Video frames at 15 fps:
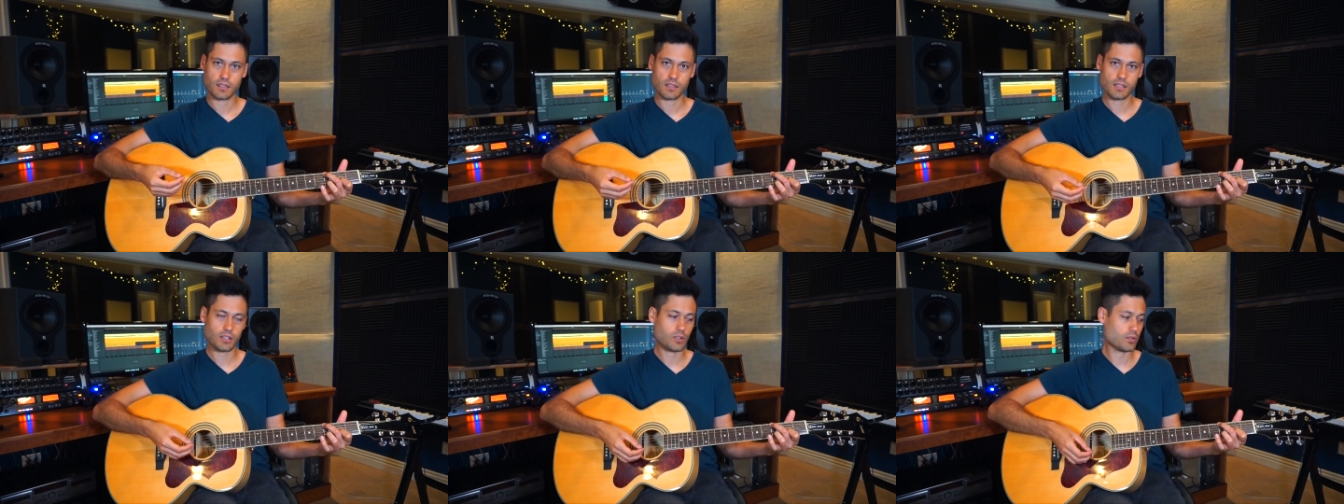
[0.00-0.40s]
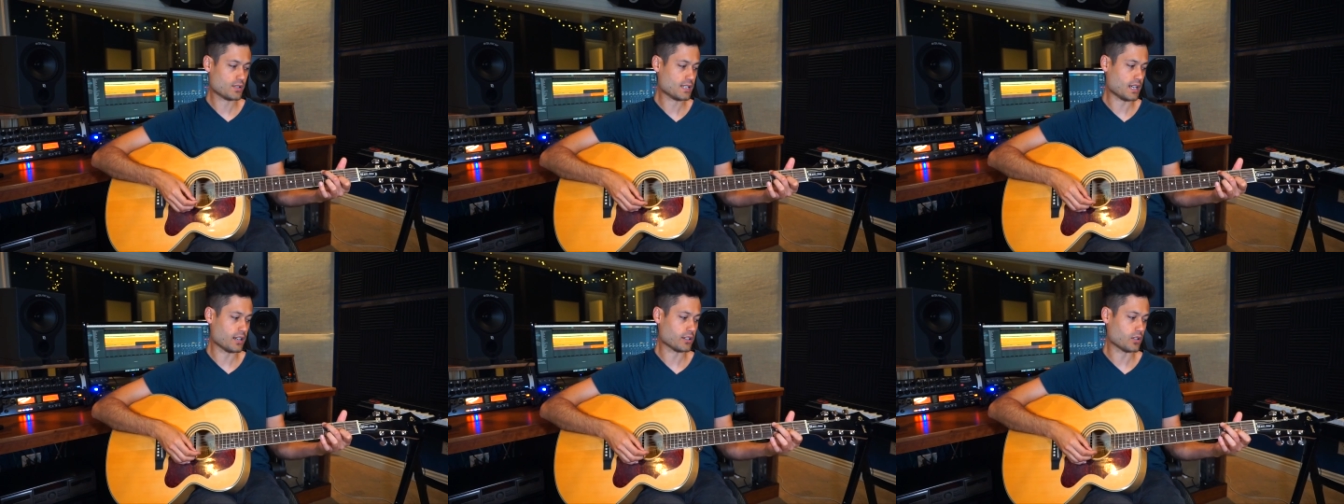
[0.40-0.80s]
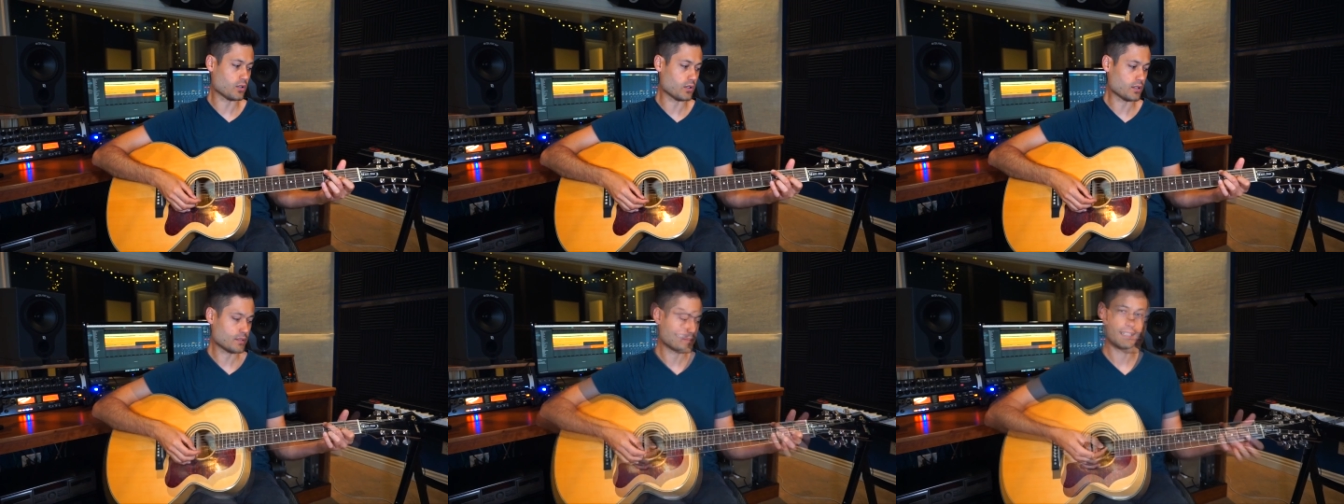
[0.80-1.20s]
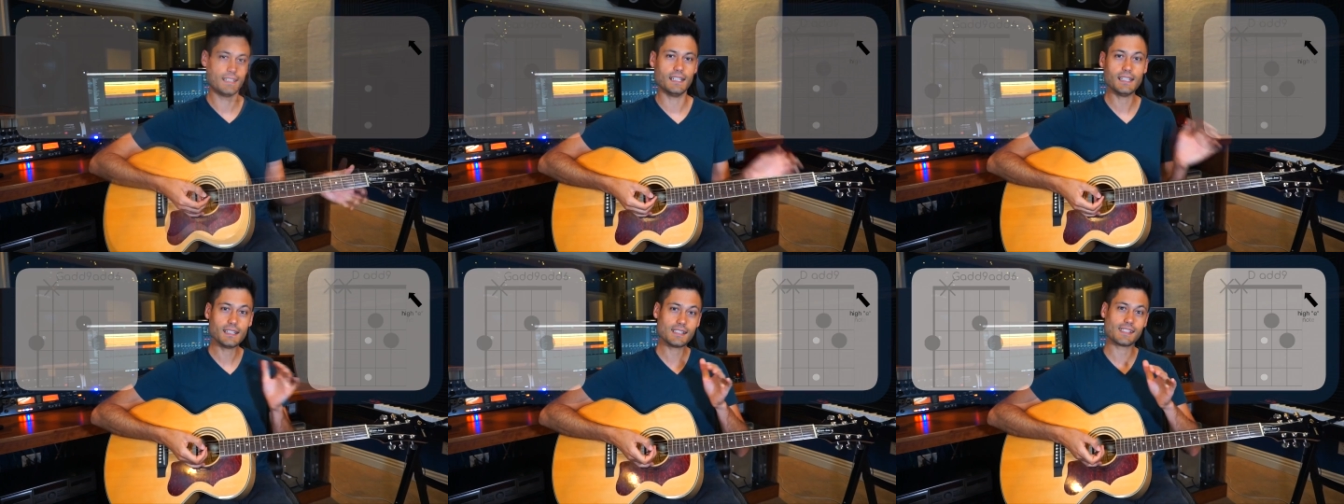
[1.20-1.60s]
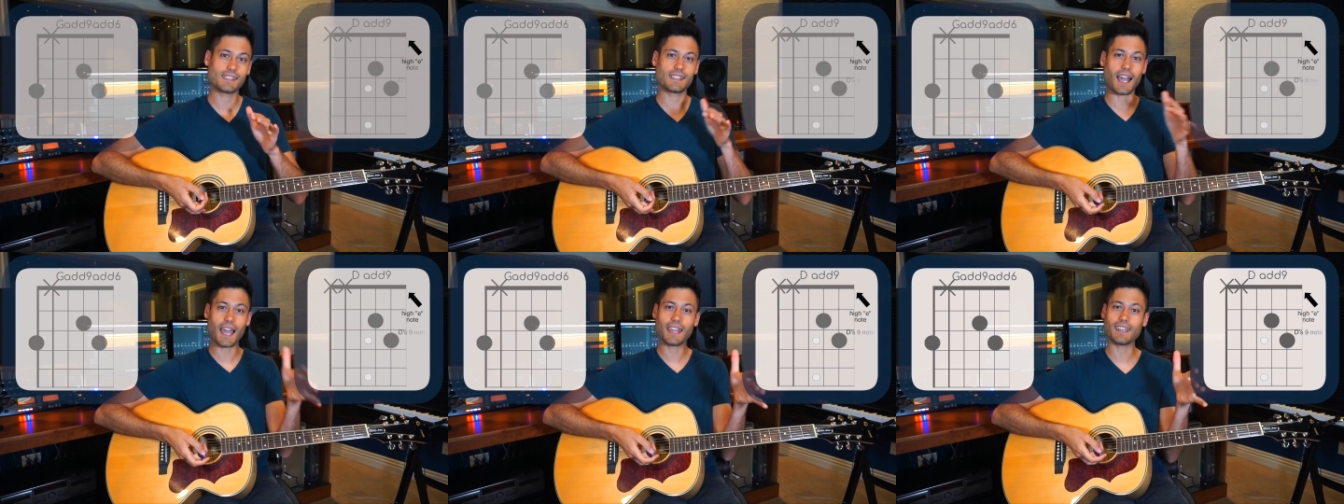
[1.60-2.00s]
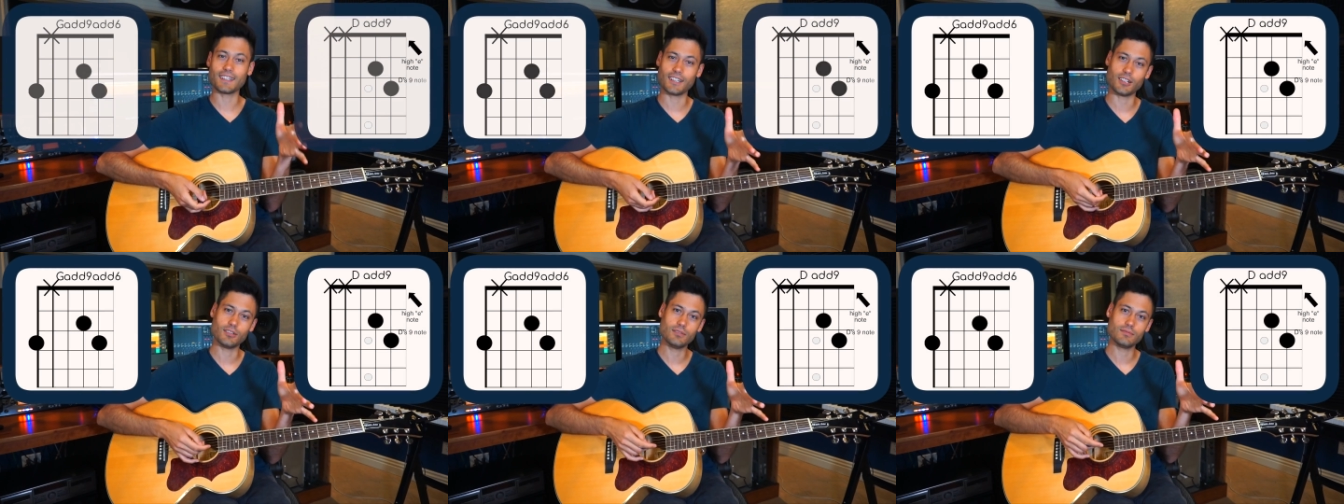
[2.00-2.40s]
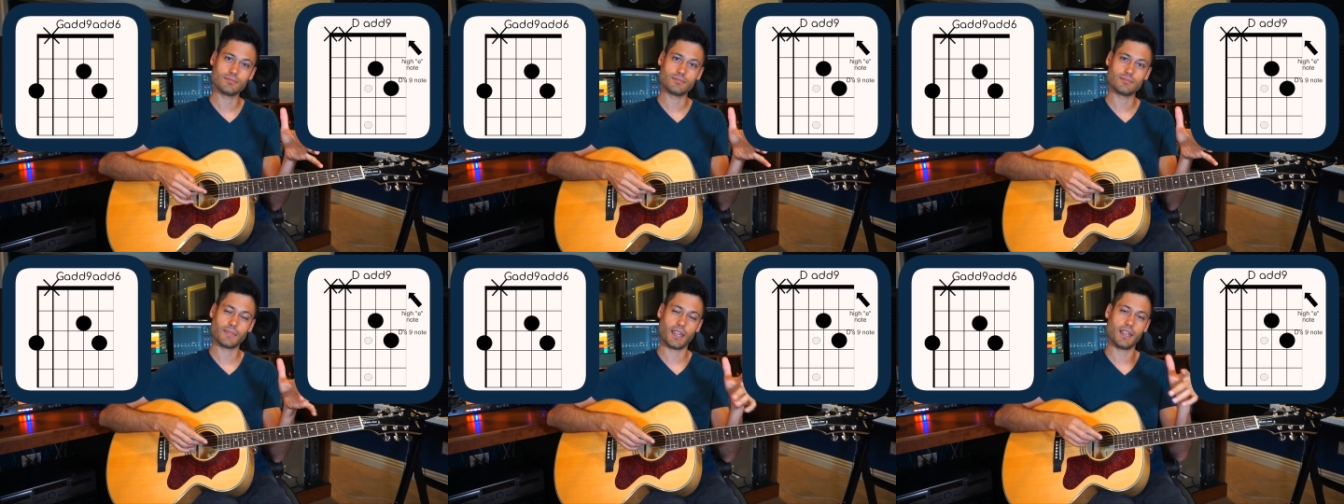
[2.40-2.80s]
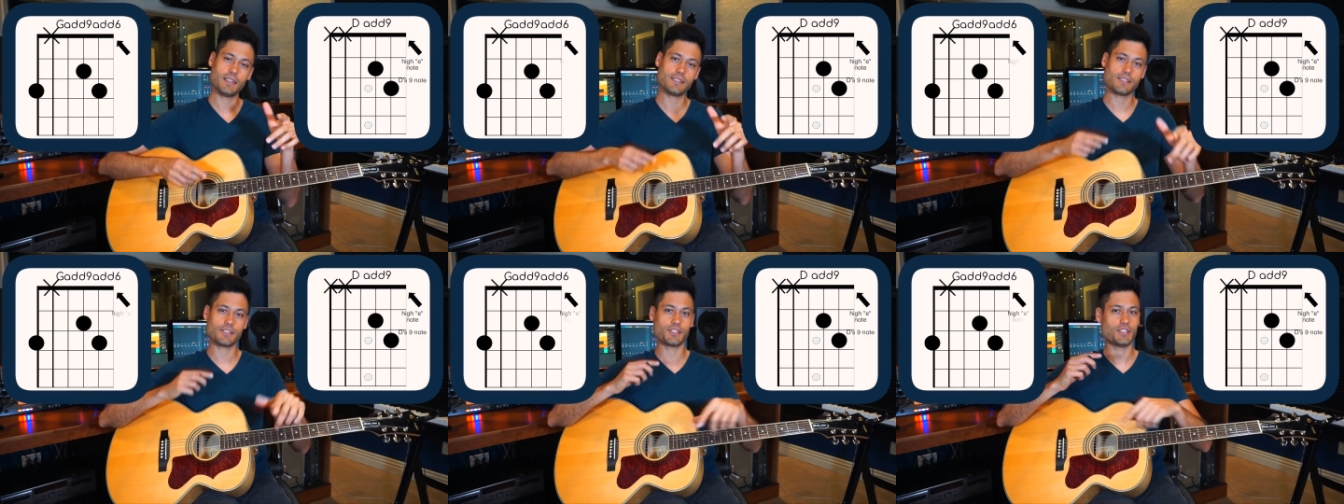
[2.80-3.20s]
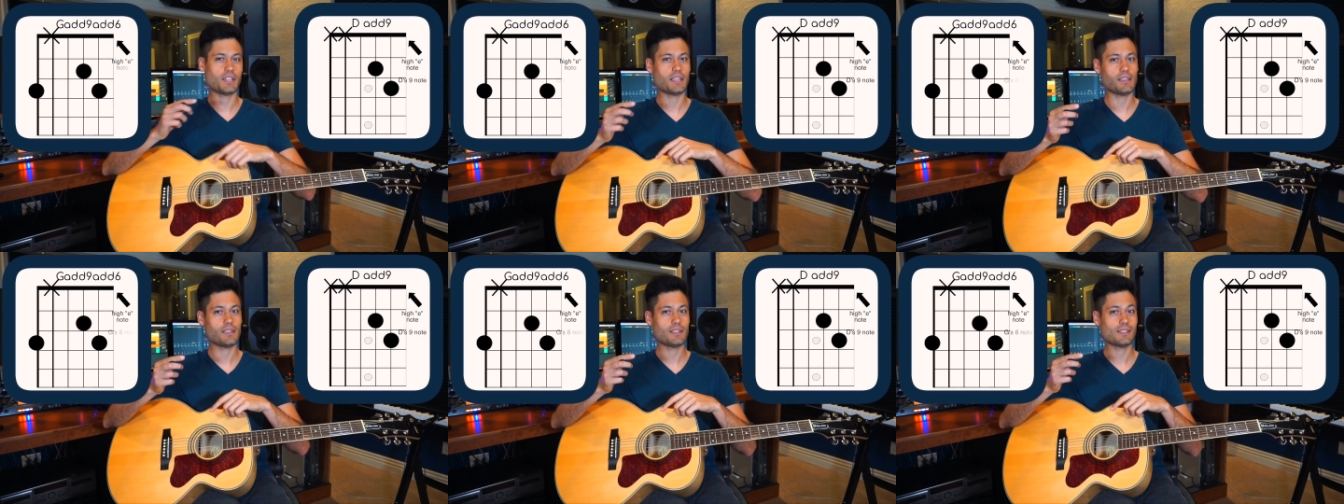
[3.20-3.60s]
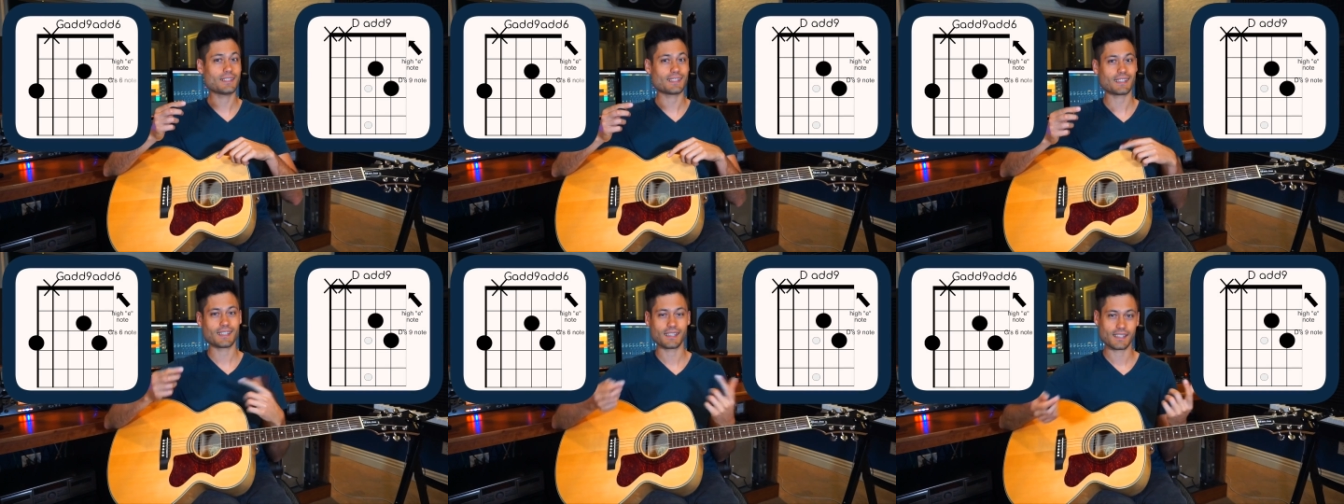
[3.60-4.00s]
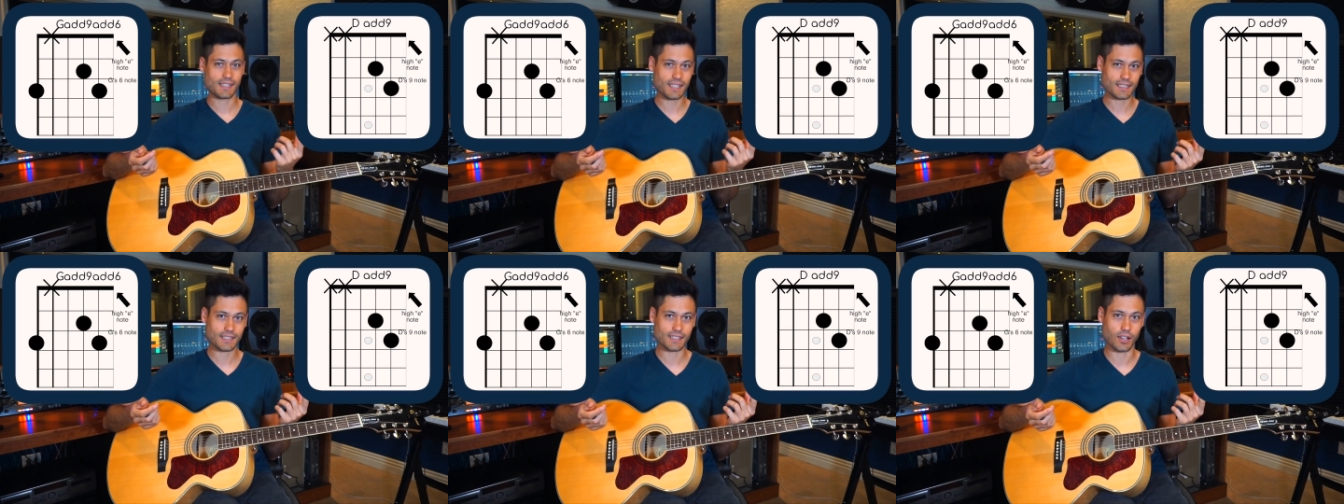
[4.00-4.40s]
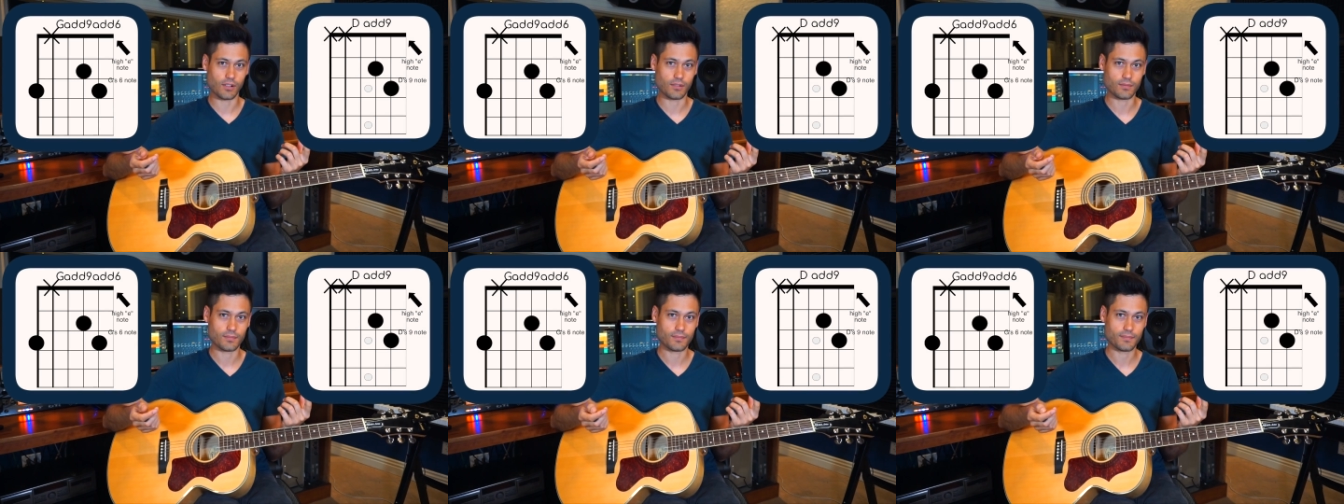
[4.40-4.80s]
It's a cool sounding chord. D's 9 note is G's 6th note.